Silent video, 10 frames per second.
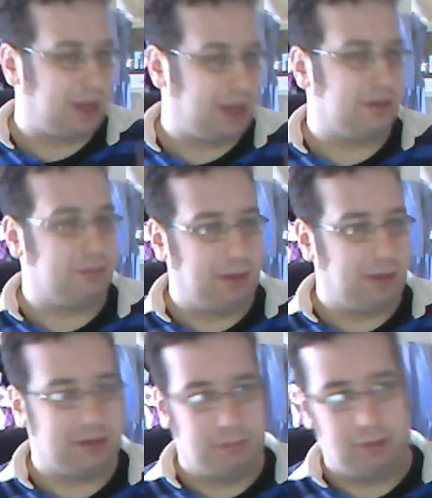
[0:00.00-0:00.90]
make some more
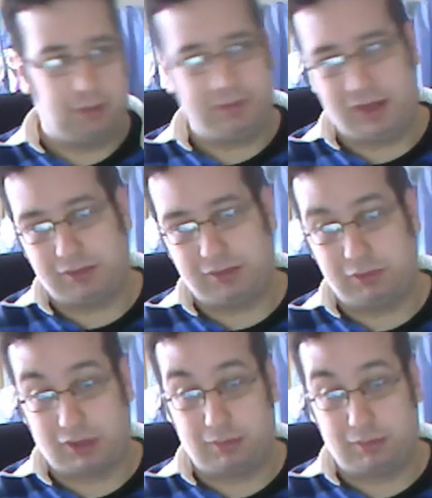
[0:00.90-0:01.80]
mistakes, which I'm going
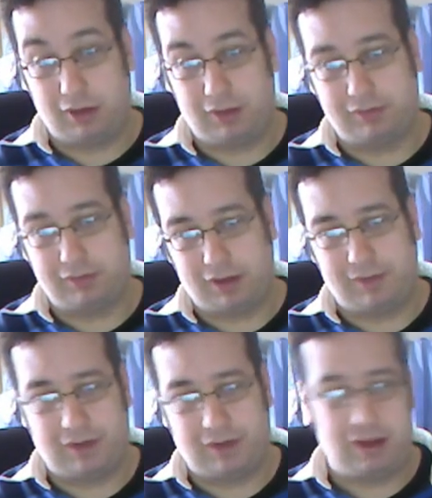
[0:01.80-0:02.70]
to have to clarify in a
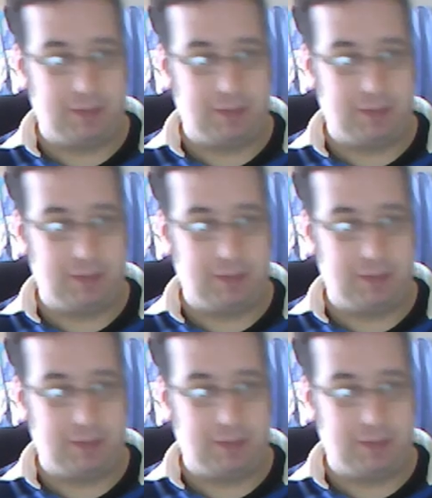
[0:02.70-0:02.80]
minute.